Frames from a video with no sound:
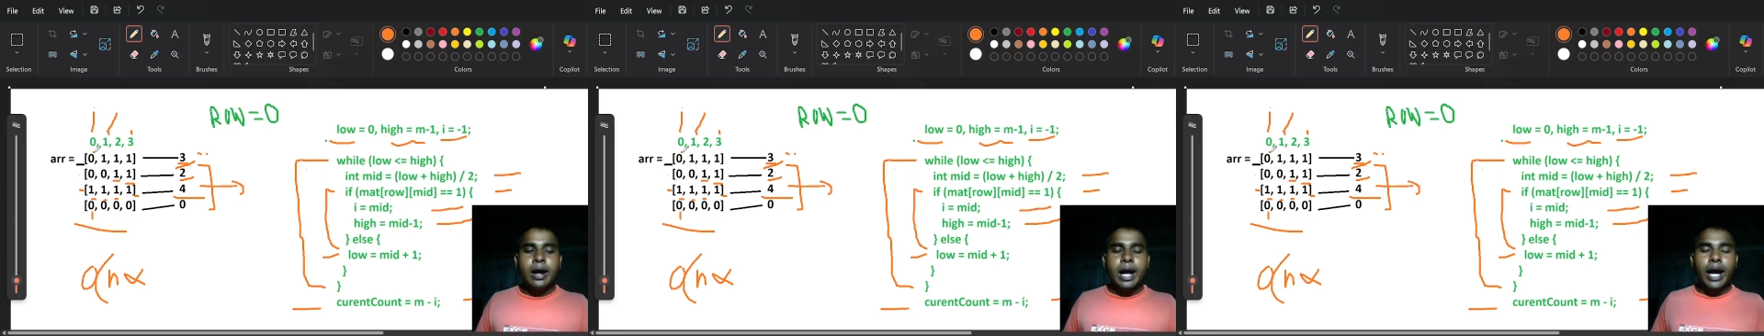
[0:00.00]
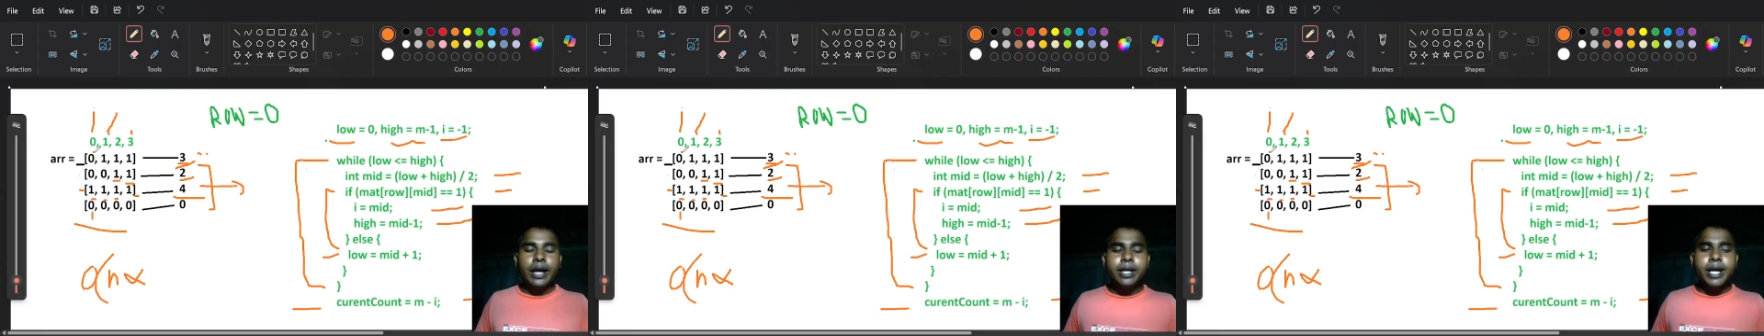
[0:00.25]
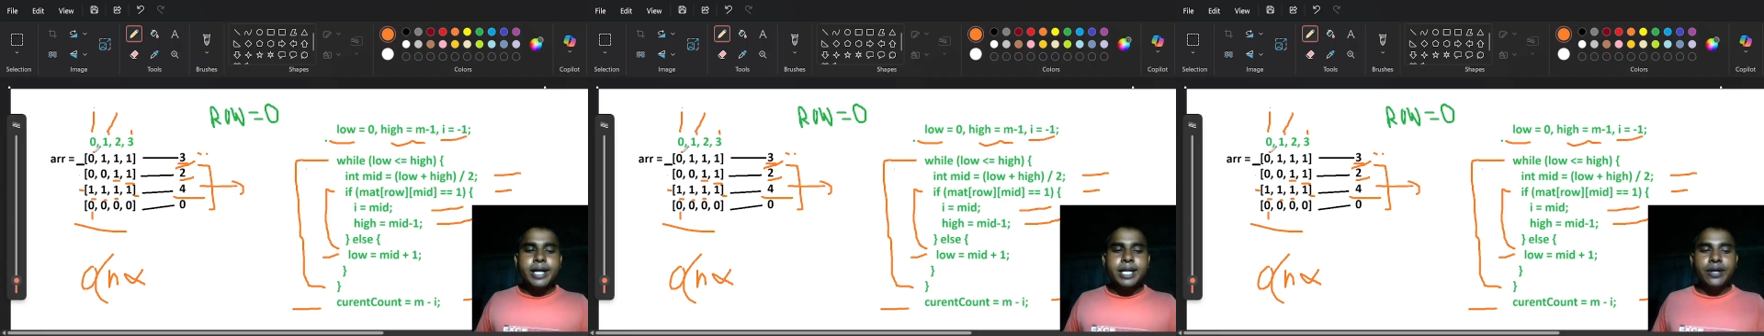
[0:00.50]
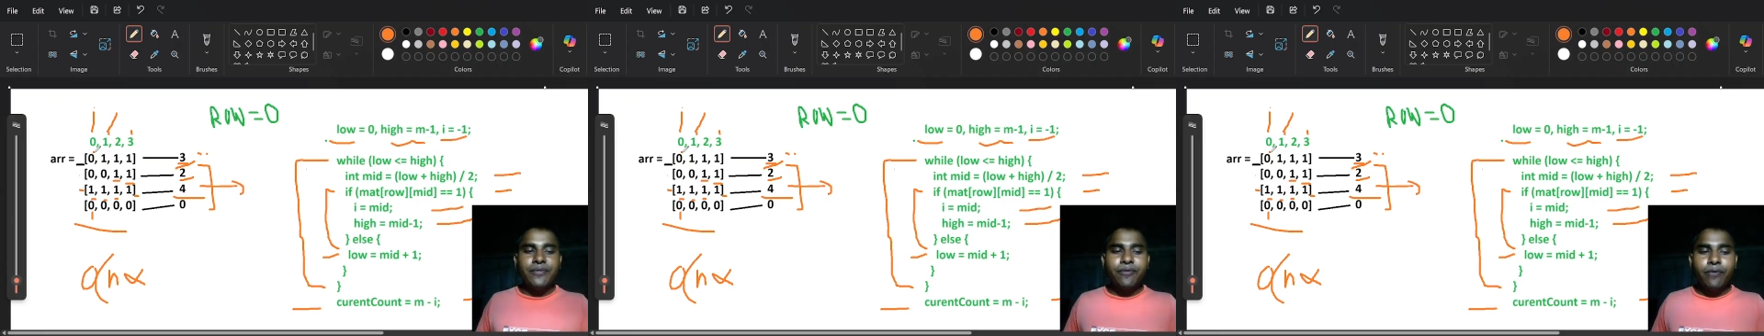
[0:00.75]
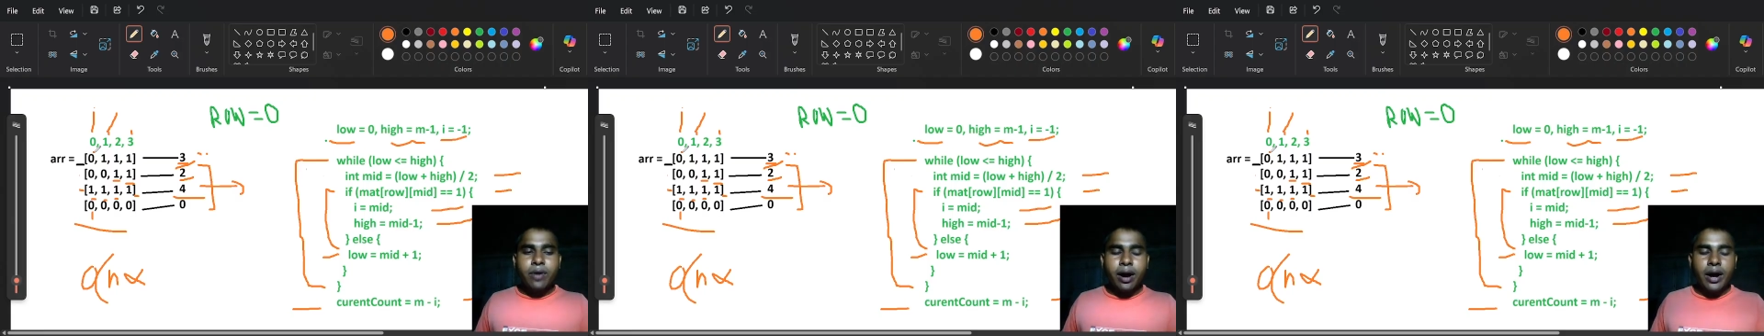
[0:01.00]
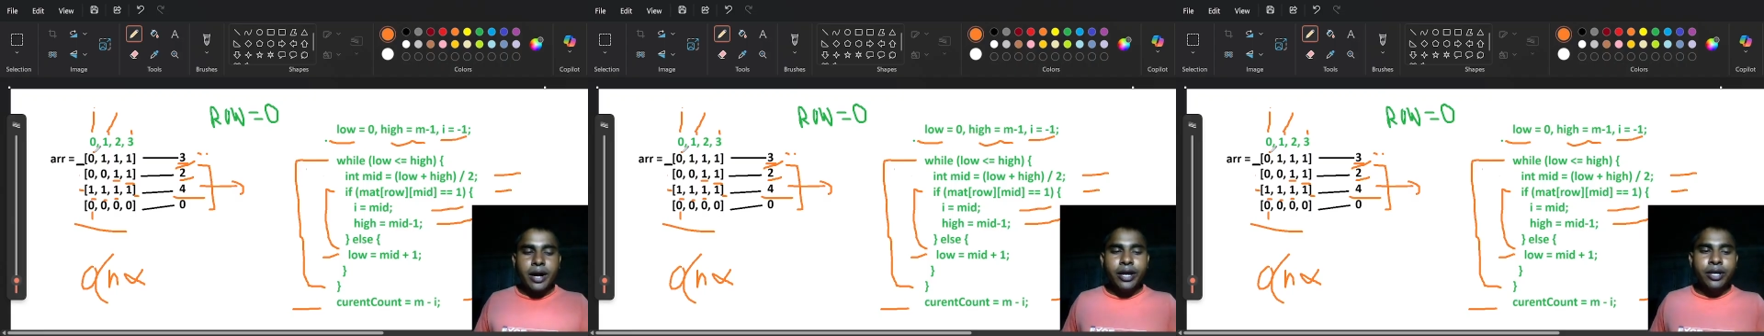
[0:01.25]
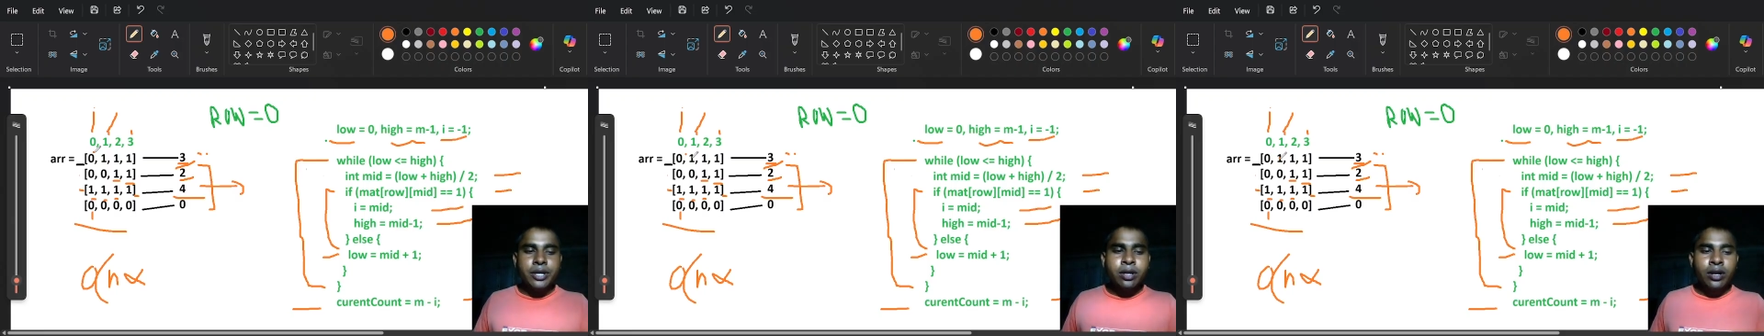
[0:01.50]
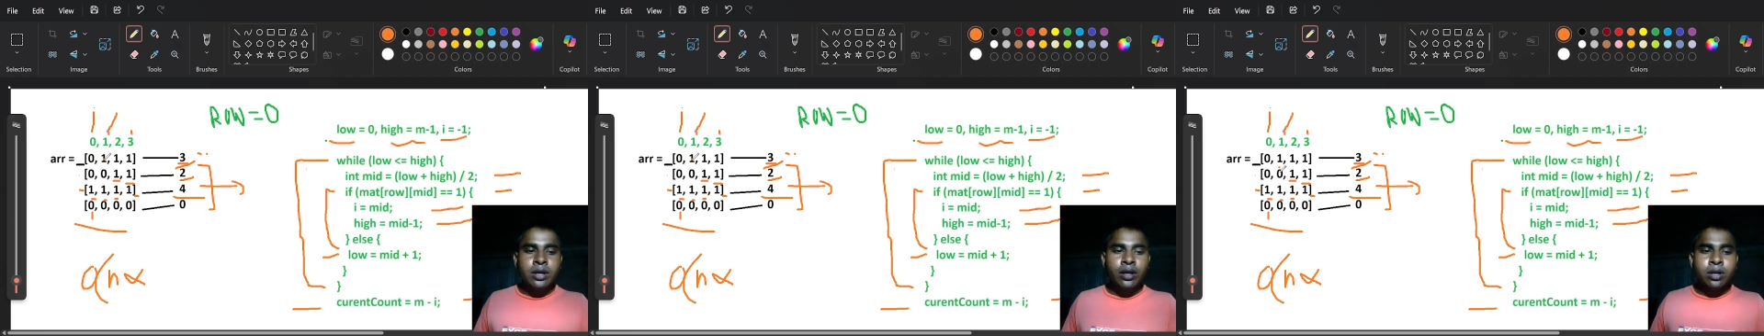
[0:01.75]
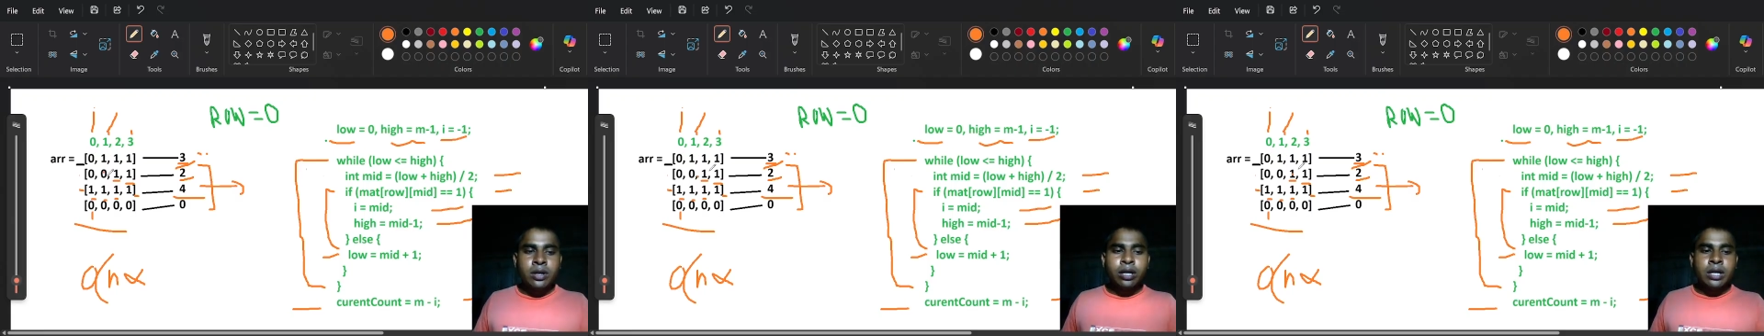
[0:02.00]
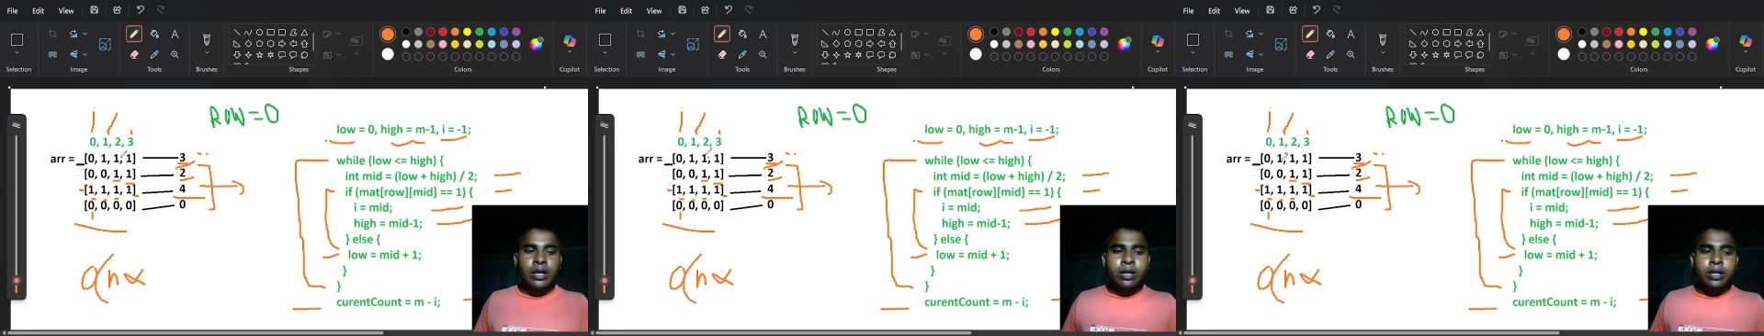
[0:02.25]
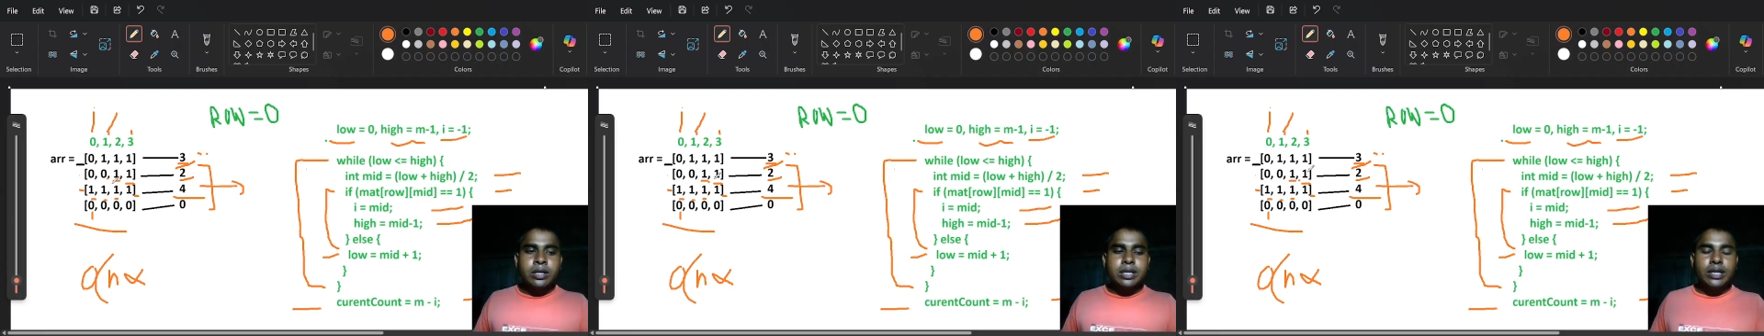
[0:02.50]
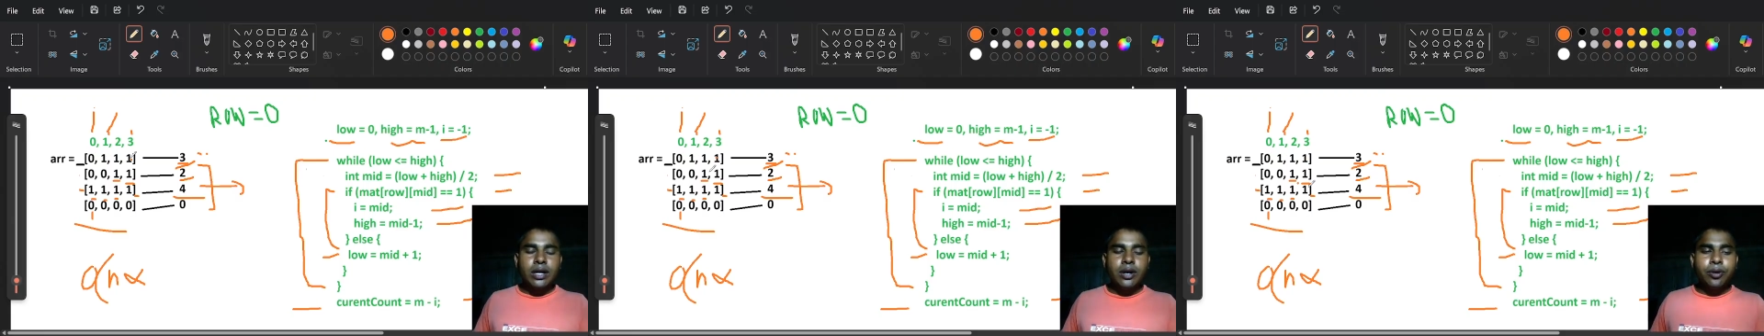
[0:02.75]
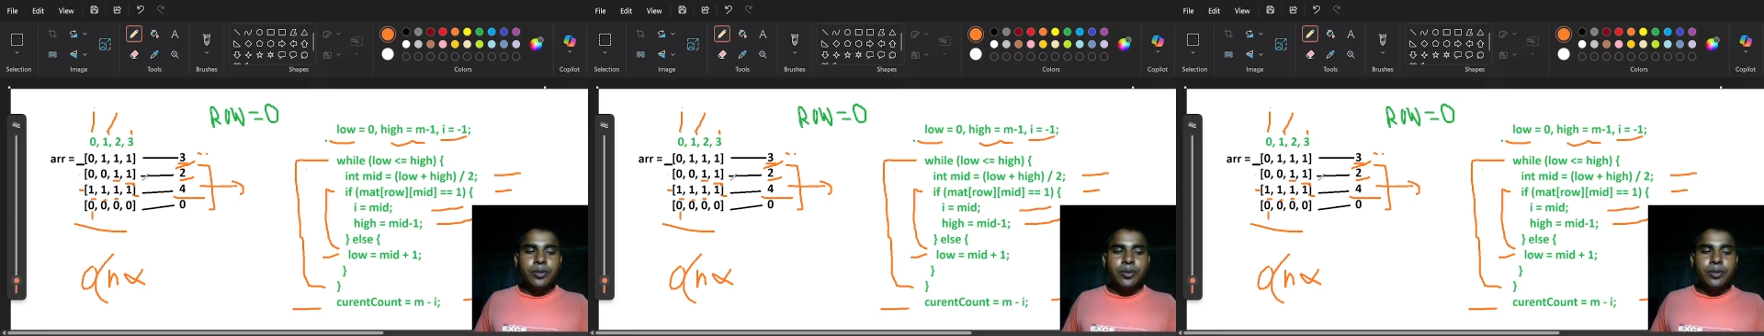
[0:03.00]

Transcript: identify the